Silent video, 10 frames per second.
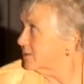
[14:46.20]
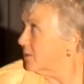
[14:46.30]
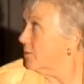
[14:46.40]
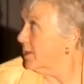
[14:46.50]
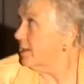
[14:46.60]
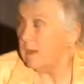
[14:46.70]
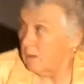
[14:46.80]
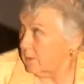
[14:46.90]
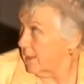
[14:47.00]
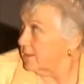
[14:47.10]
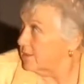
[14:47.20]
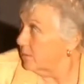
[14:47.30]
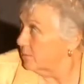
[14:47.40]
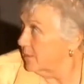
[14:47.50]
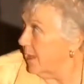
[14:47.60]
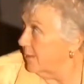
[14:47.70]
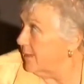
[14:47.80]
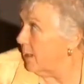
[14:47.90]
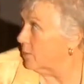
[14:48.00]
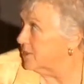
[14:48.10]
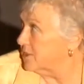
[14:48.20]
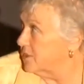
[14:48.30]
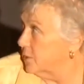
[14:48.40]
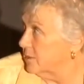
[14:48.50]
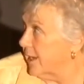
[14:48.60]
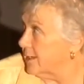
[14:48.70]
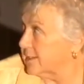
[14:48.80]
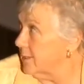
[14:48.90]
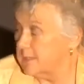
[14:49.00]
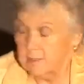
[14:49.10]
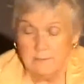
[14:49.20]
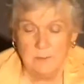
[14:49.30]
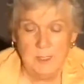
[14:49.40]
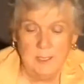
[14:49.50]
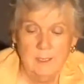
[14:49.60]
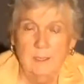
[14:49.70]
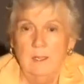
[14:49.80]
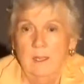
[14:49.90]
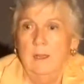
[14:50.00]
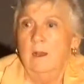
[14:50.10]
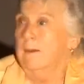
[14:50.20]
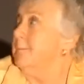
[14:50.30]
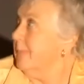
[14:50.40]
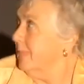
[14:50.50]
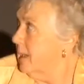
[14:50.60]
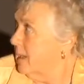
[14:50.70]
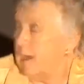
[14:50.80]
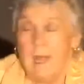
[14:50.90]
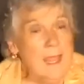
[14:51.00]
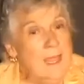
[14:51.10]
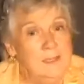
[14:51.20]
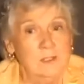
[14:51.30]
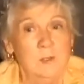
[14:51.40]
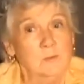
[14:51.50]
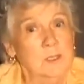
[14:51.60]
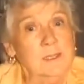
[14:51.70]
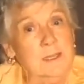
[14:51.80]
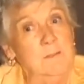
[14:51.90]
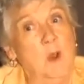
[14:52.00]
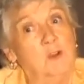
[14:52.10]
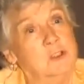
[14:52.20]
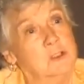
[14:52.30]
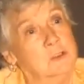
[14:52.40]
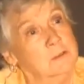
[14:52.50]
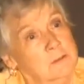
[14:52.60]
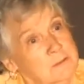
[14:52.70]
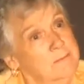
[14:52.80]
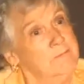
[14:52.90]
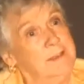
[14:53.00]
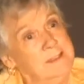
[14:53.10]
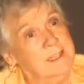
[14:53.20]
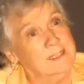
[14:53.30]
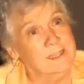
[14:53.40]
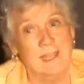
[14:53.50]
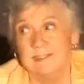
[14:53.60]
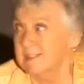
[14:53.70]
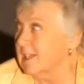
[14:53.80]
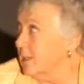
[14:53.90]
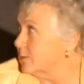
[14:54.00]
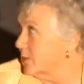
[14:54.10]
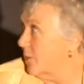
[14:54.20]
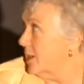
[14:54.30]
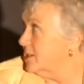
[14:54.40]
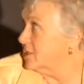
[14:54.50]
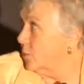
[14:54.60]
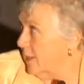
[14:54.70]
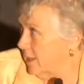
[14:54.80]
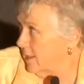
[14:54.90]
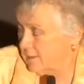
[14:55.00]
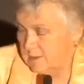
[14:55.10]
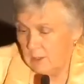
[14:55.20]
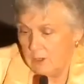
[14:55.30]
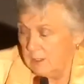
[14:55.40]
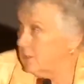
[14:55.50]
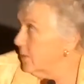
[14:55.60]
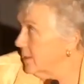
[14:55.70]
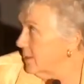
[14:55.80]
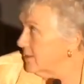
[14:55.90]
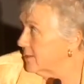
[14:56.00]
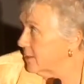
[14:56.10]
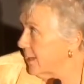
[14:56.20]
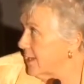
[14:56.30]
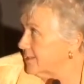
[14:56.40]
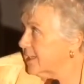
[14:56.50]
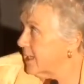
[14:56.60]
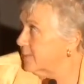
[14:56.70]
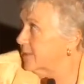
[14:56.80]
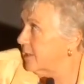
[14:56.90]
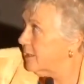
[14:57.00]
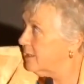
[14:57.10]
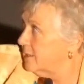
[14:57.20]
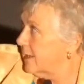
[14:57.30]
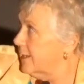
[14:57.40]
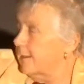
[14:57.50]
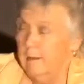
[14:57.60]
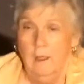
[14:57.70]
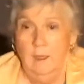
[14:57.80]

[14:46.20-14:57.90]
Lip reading: So then, okay, so yeah, now we're just doing landscapes here for a minute. I had to do really emotional venting landscapes, so I just went and started doing these landscapes that, like,